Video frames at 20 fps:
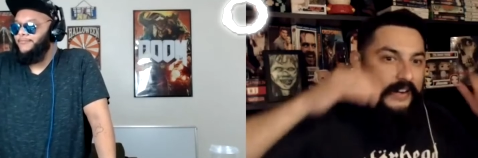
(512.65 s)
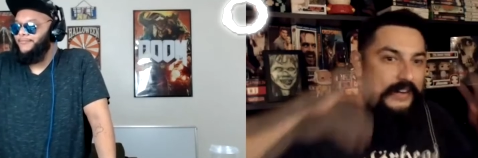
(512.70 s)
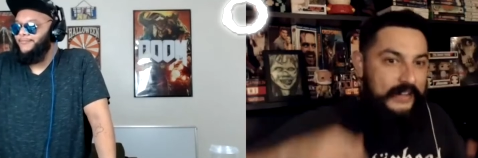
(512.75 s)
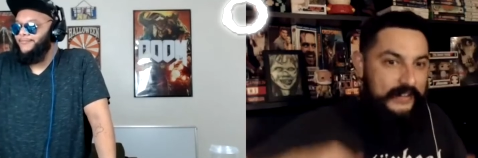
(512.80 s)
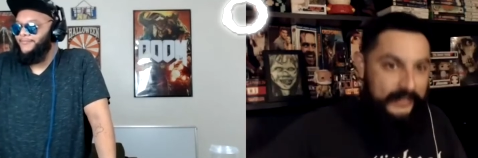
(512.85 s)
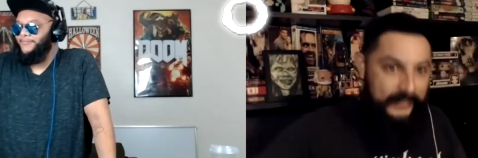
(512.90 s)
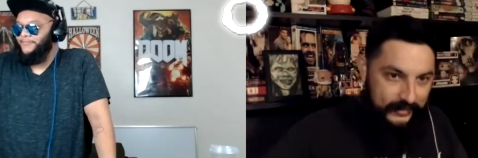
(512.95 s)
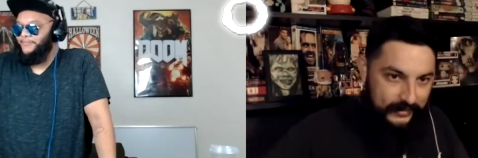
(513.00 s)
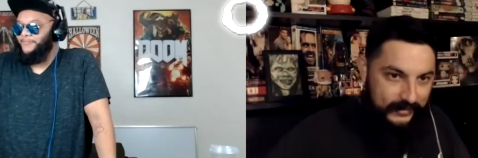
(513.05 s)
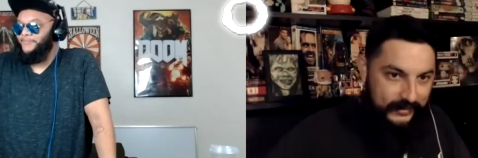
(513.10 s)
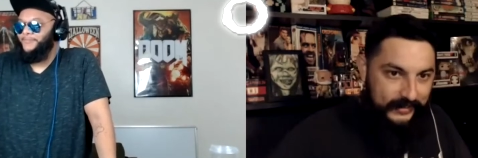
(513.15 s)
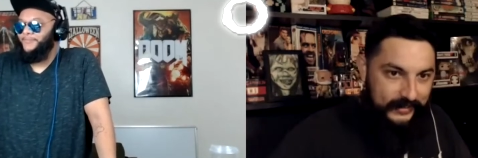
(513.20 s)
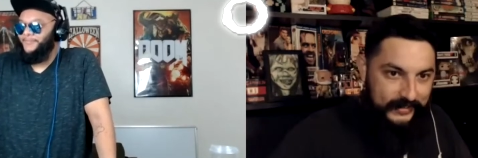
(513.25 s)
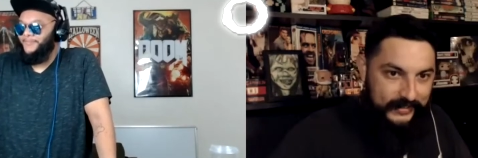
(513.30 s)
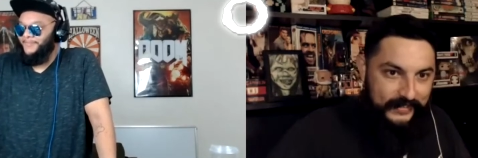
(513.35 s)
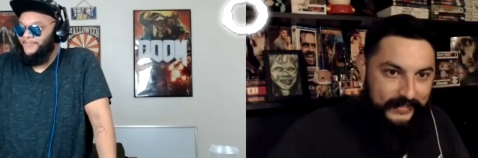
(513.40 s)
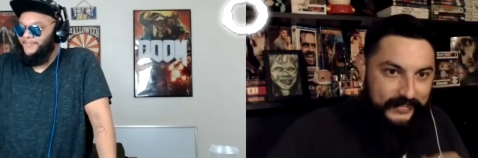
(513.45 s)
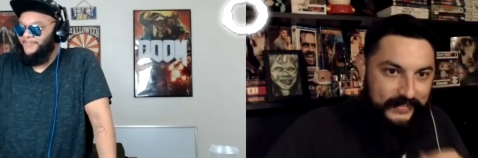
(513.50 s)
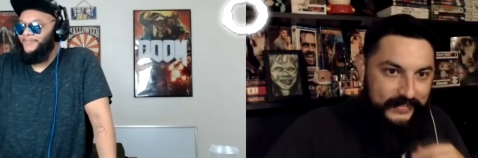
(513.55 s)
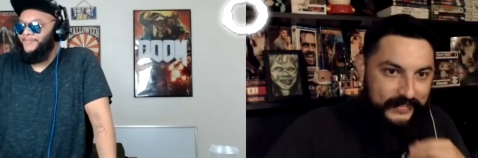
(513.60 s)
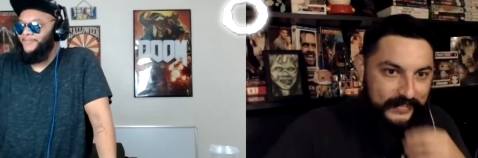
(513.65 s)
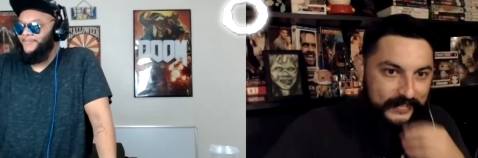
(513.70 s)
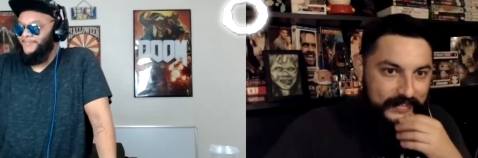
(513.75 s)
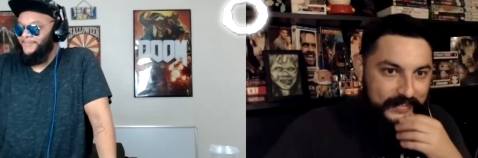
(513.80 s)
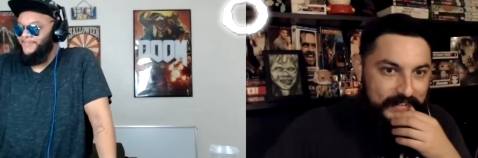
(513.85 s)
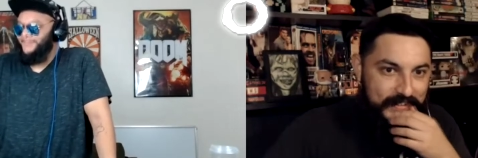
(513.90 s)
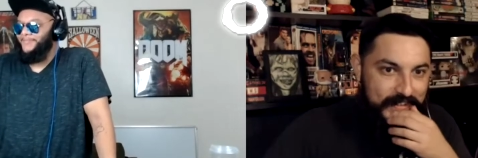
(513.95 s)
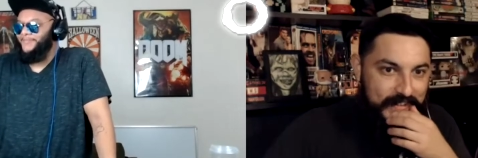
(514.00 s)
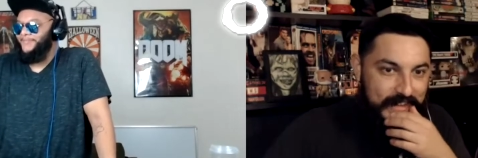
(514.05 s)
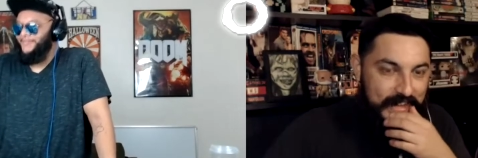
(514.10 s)
Speaker 1: kind of thing
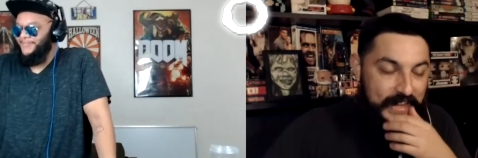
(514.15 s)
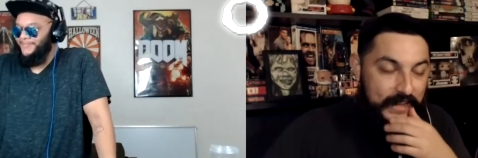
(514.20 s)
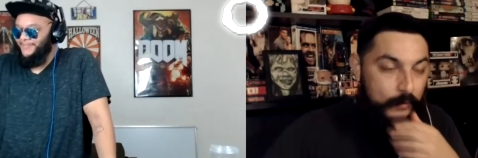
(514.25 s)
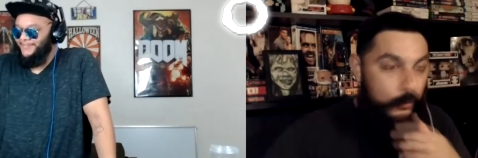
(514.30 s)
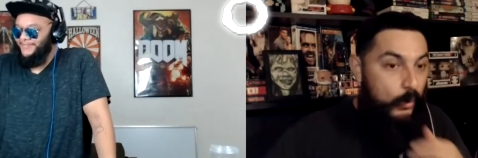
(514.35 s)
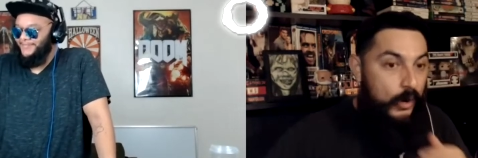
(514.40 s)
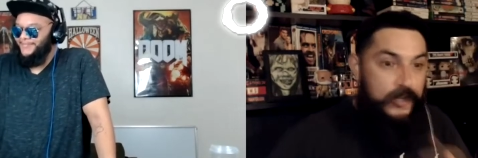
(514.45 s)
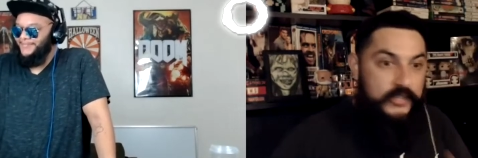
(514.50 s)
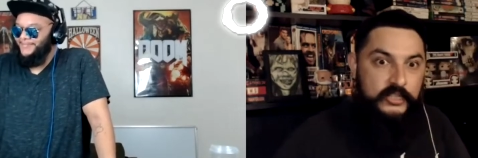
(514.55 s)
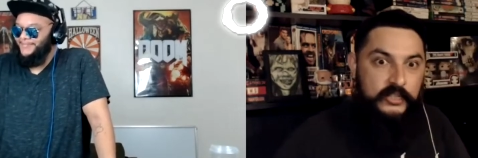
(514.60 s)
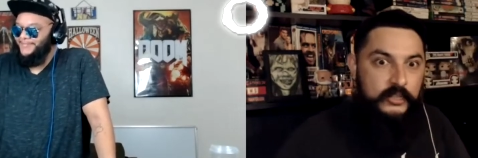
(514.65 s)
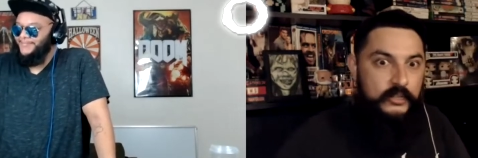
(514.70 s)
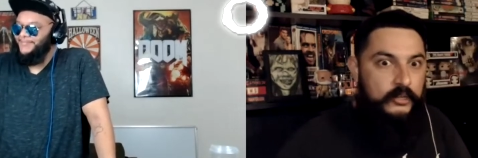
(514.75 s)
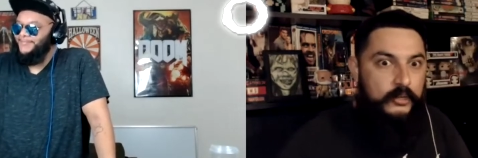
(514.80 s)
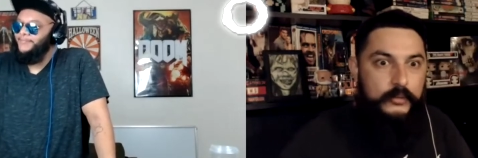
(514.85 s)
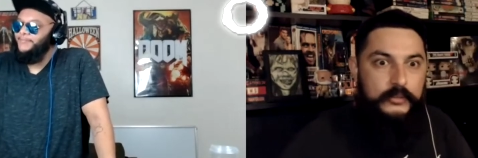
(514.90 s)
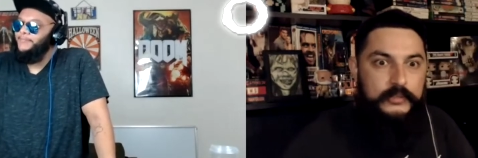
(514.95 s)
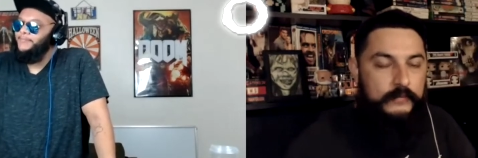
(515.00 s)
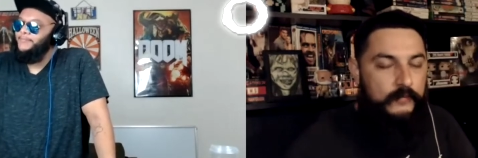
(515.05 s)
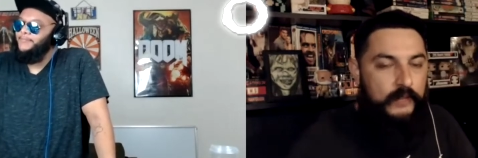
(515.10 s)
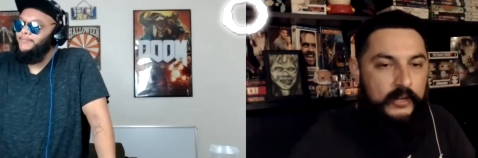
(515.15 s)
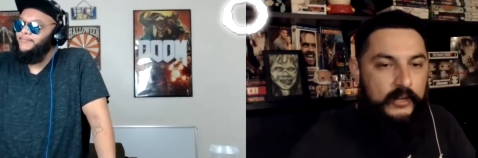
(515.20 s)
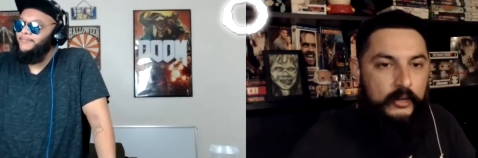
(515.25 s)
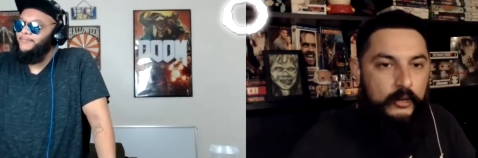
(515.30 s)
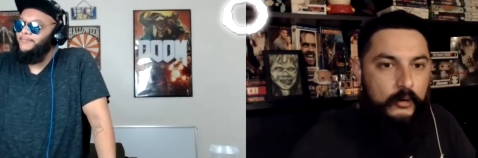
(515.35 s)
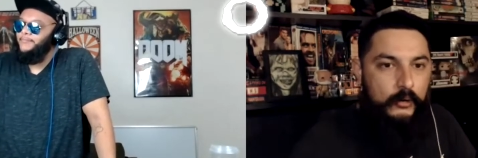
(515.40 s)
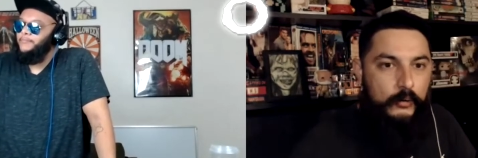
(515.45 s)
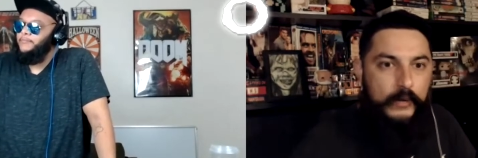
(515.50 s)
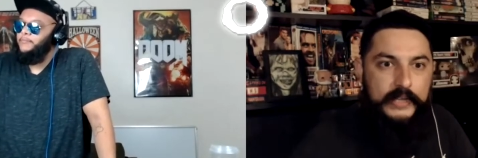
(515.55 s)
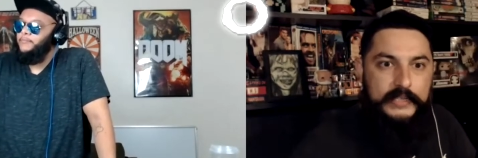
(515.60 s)
and watching the news and fucking
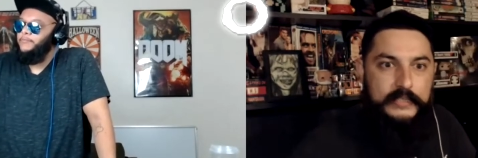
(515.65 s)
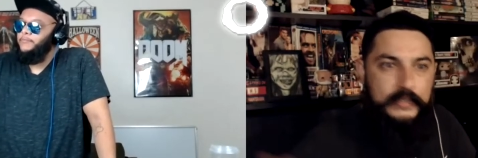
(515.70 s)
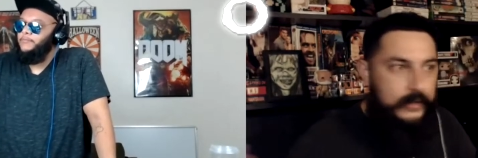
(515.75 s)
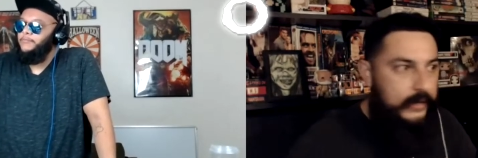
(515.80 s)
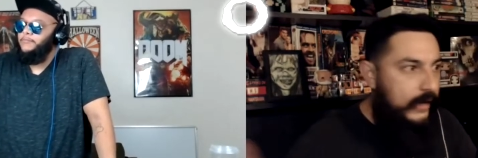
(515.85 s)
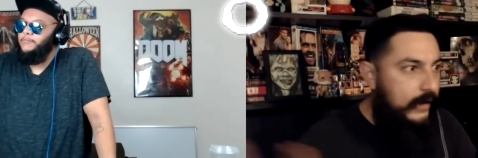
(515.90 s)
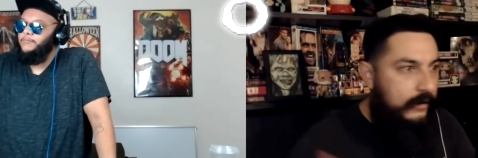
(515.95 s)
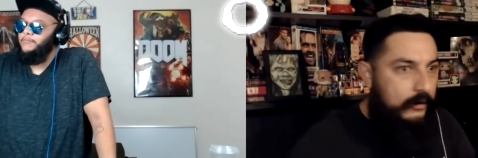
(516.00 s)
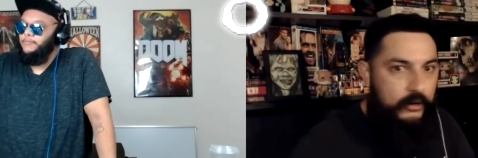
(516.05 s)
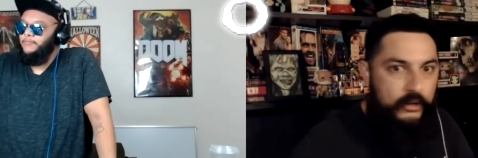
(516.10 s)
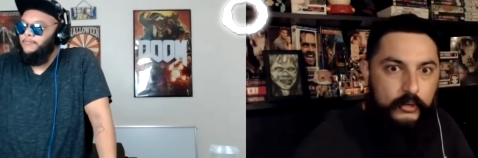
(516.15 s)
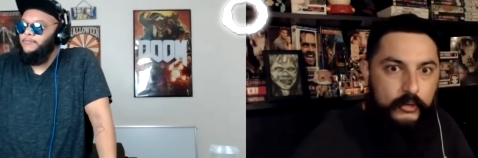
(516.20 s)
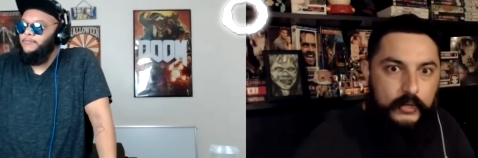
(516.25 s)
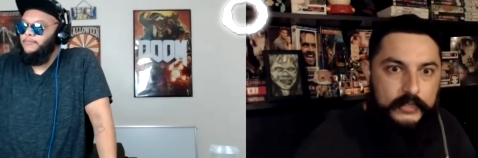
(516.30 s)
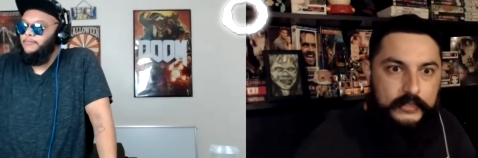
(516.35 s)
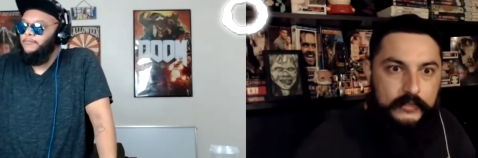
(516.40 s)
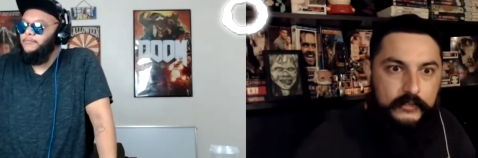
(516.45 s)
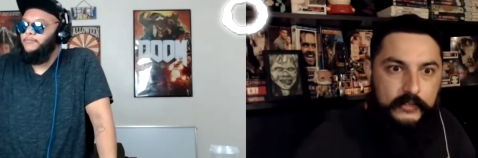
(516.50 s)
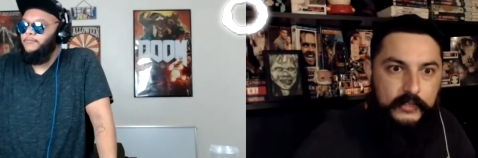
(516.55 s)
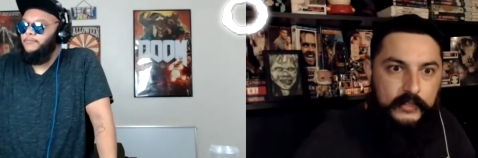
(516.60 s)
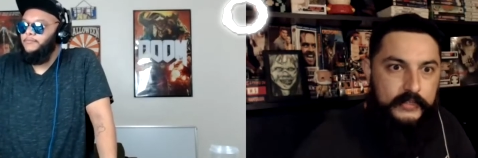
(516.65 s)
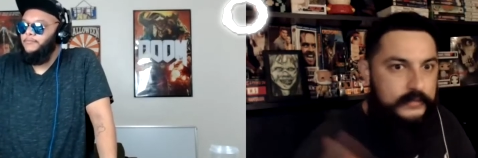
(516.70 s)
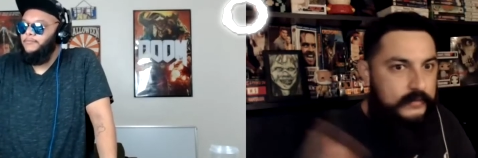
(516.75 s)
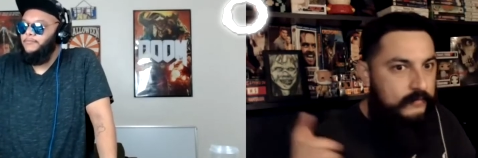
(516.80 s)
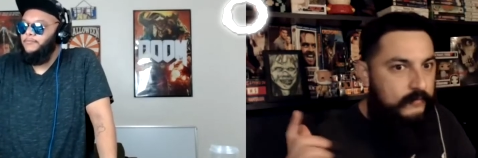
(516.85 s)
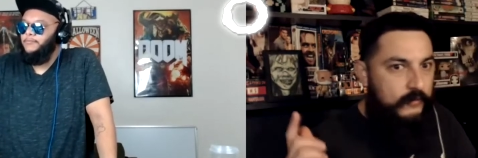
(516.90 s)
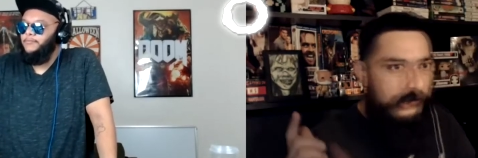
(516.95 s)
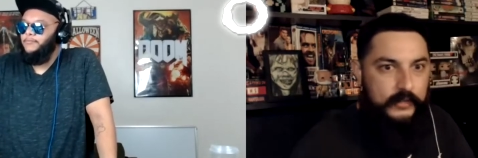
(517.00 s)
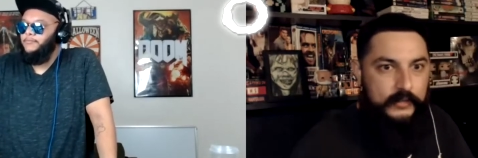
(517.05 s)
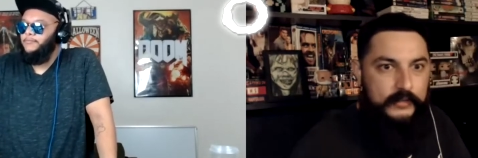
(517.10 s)
going crazy like, "Hey, are you listening to this?
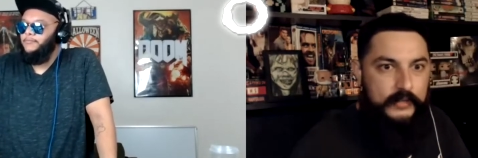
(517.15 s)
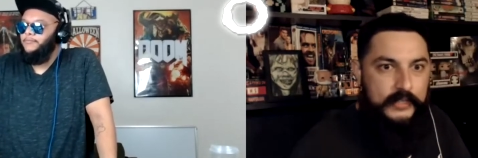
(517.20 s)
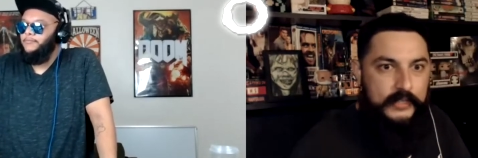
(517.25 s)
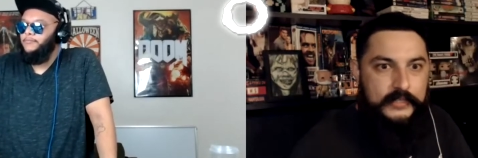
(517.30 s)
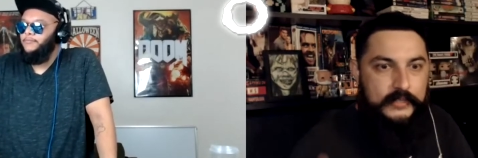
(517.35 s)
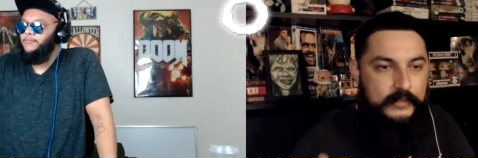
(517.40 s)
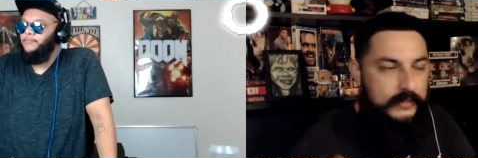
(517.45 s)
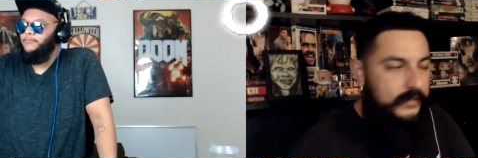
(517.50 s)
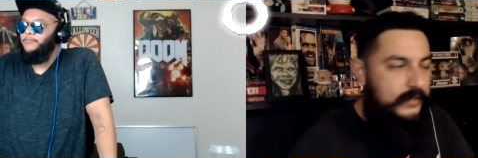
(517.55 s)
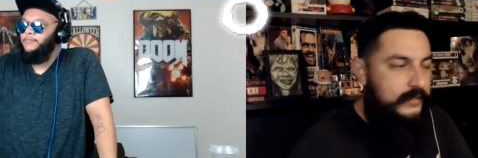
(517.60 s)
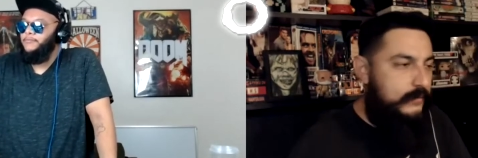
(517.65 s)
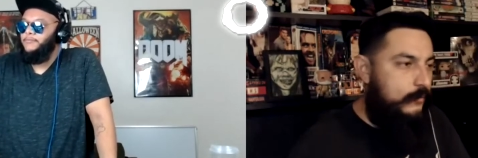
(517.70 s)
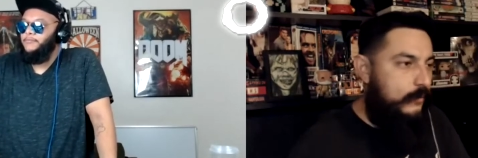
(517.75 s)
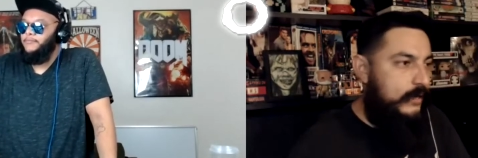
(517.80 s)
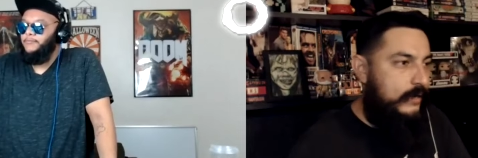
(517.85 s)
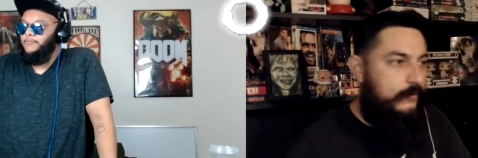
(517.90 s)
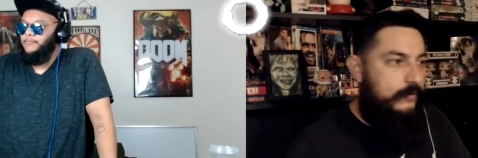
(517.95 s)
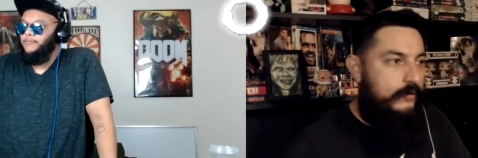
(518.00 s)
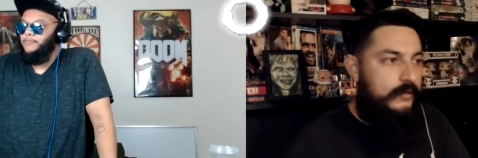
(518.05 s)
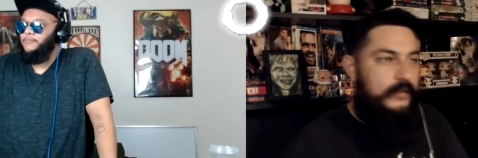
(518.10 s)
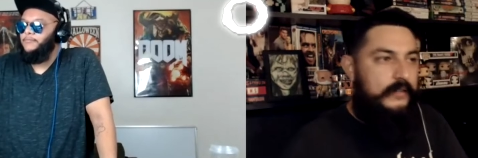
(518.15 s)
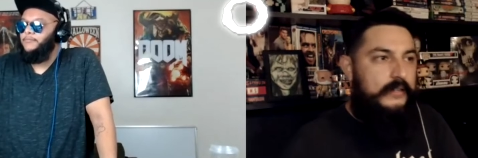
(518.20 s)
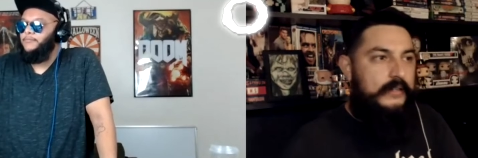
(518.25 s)
Fucking this and this, whatever."